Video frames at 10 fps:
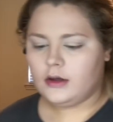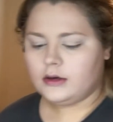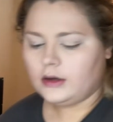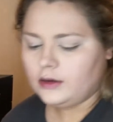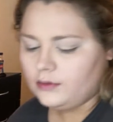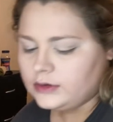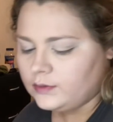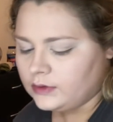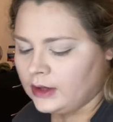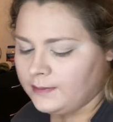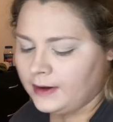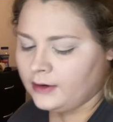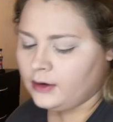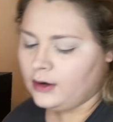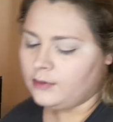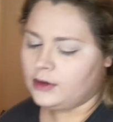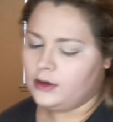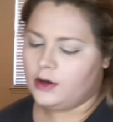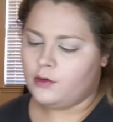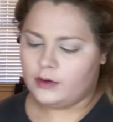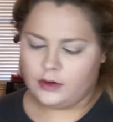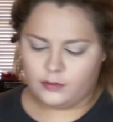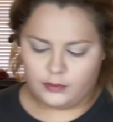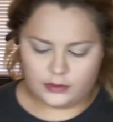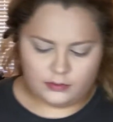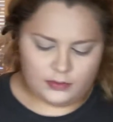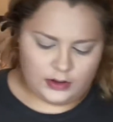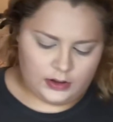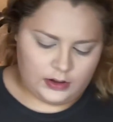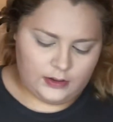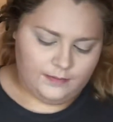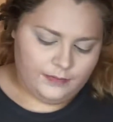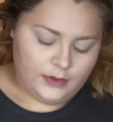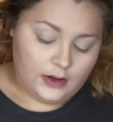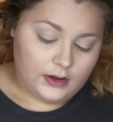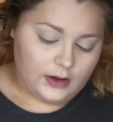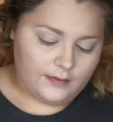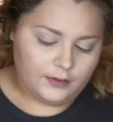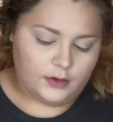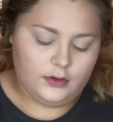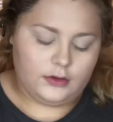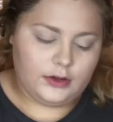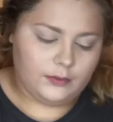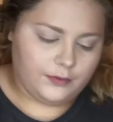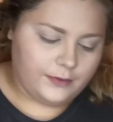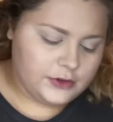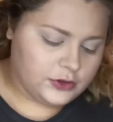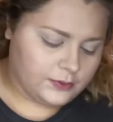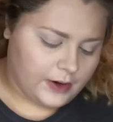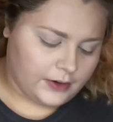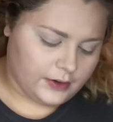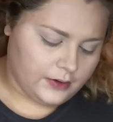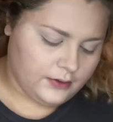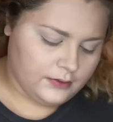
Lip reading: Now that we're done with that powder, I'm gonna go in with my CoverGirl Clean Professional powder